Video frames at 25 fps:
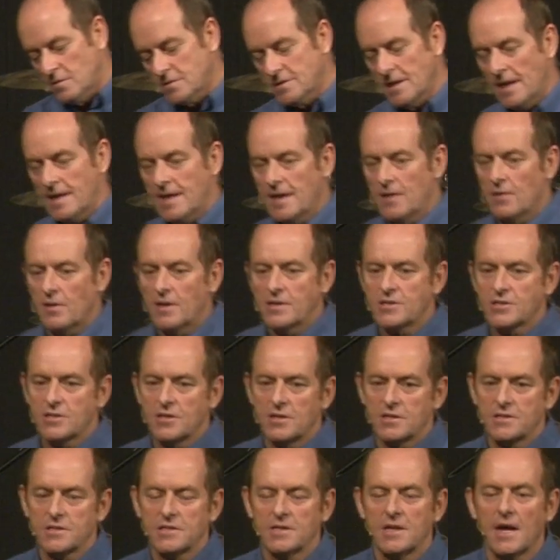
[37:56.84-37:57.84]
Sunday night
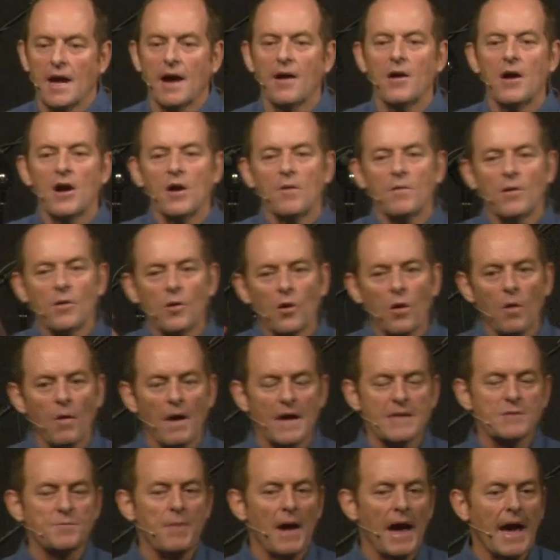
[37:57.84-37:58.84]
churches now. We're
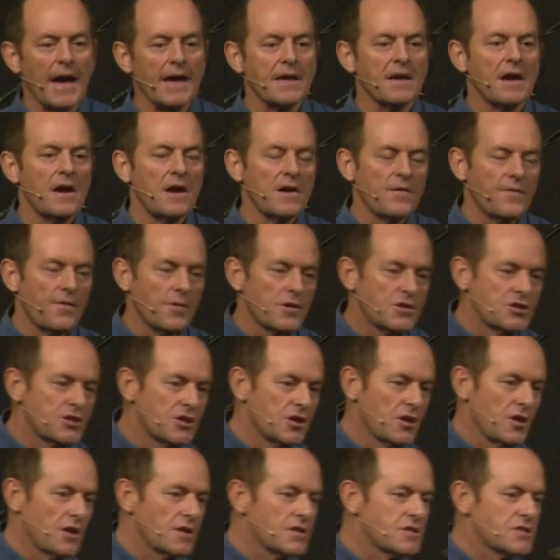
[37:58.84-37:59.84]
always back for
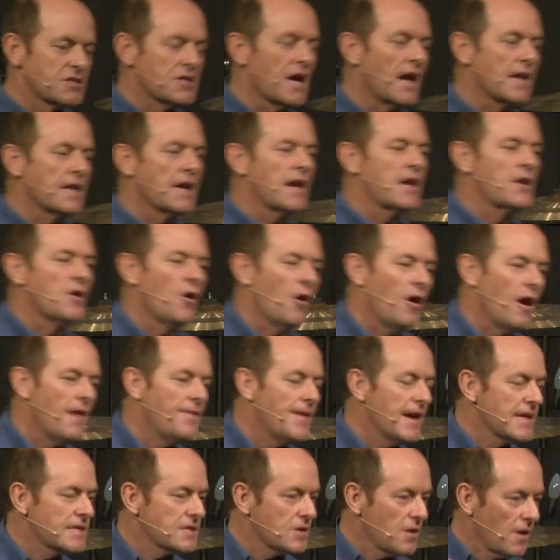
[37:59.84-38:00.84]
church Sunday night.
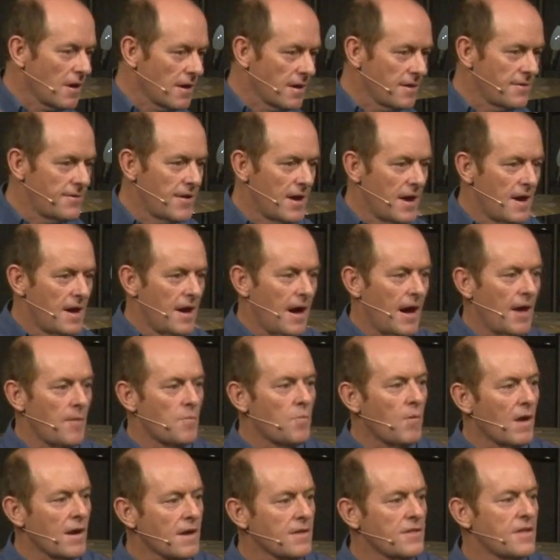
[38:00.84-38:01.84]
That's kind of
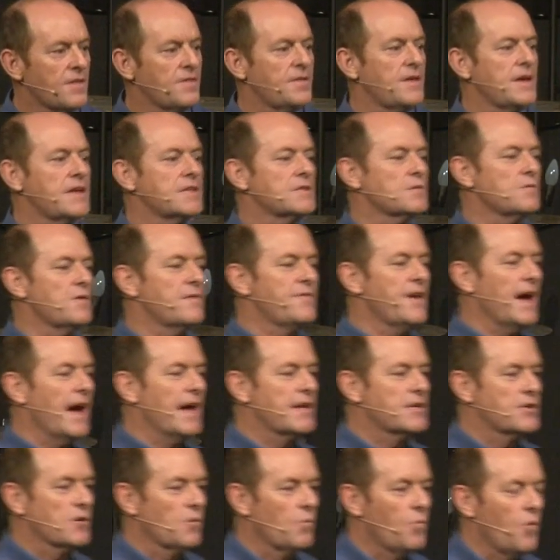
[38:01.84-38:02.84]
one of the things that we've
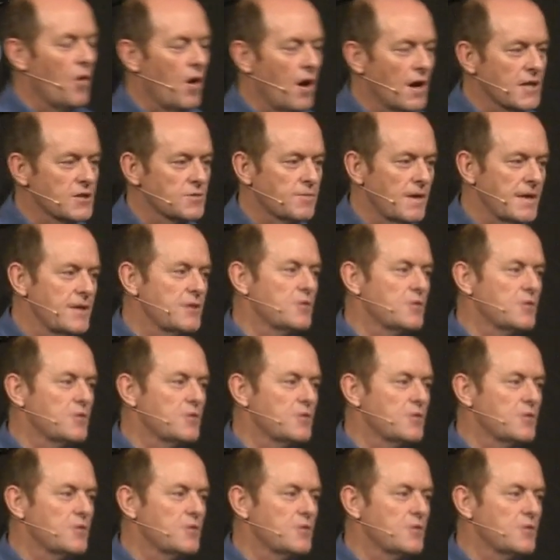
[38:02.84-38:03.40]
had to watch. When